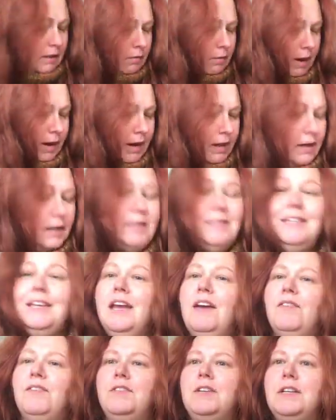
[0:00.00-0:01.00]
right, and it's a
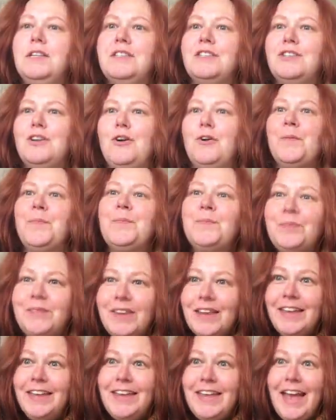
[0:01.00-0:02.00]
gift, and so
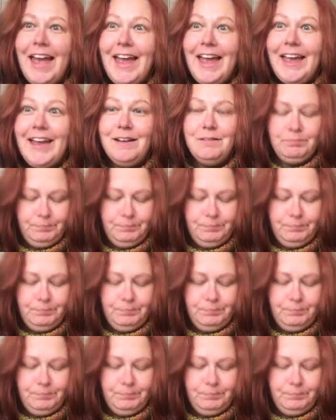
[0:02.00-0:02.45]
yay.